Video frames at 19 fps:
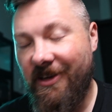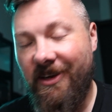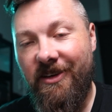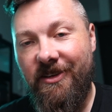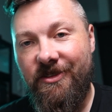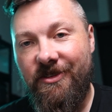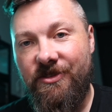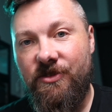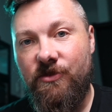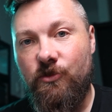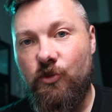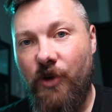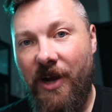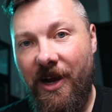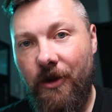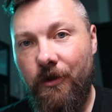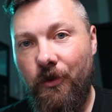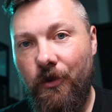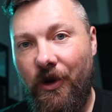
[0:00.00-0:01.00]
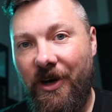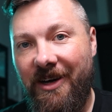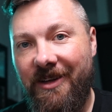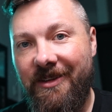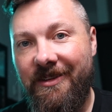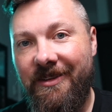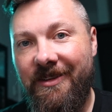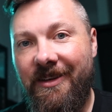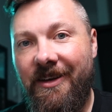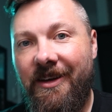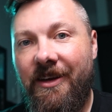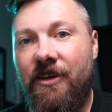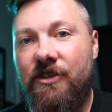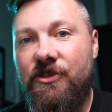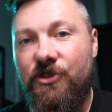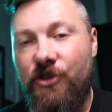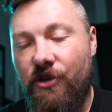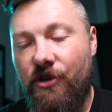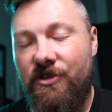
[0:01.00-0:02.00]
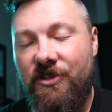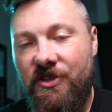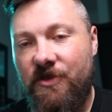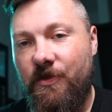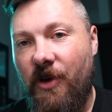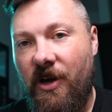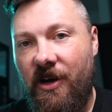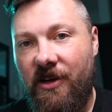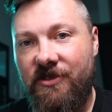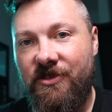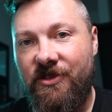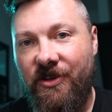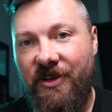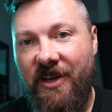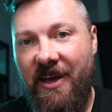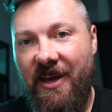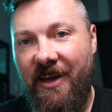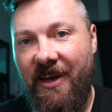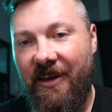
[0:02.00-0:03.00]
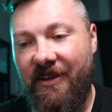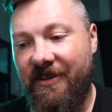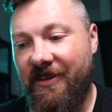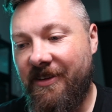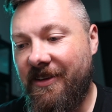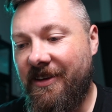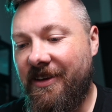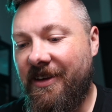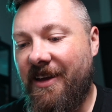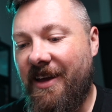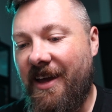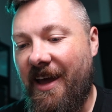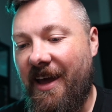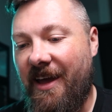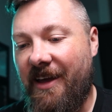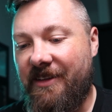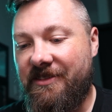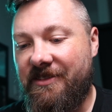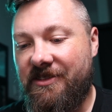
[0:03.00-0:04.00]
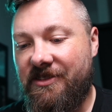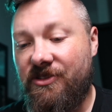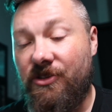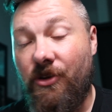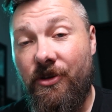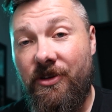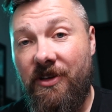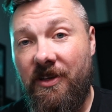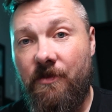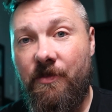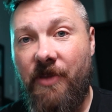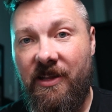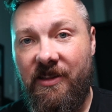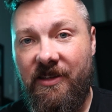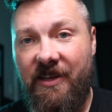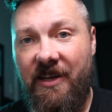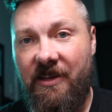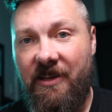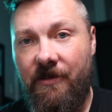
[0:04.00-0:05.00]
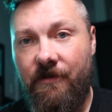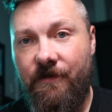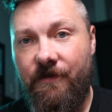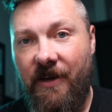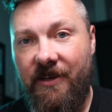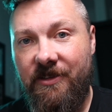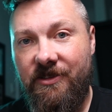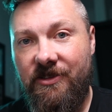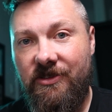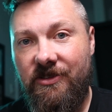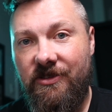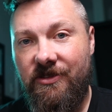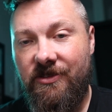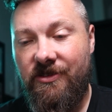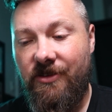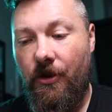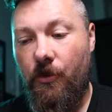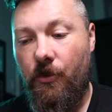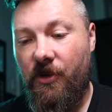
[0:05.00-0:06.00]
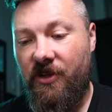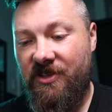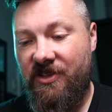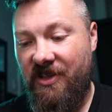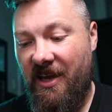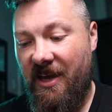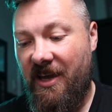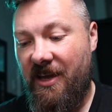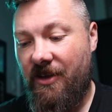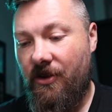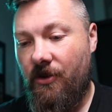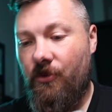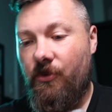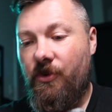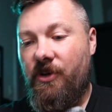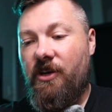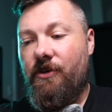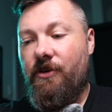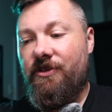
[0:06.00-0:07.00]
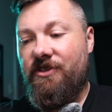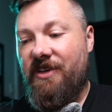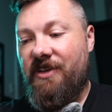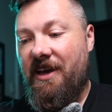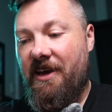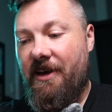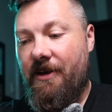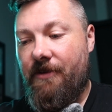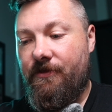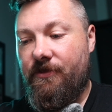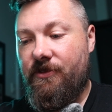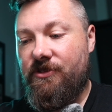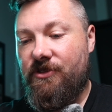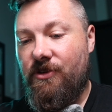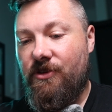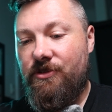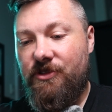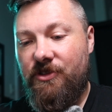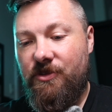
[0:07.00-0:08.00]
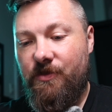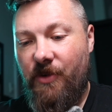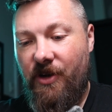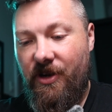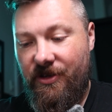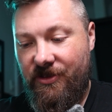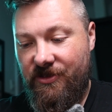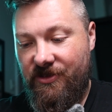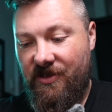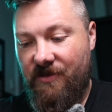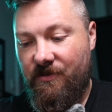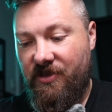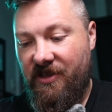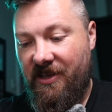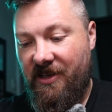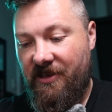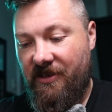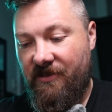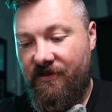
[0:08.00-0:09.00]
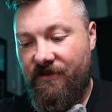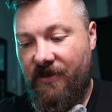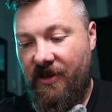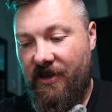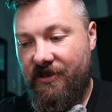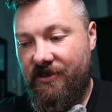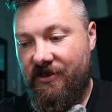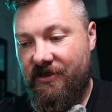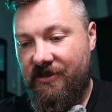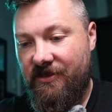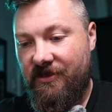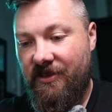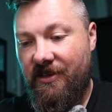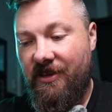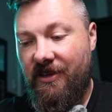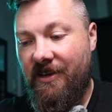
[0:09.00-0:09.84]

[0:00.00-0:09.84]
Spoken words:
Because in round 1, Surging Sparks got ahead and so did Paldean Fates. So today we're going to have Surging Sparks and Paldean Fates.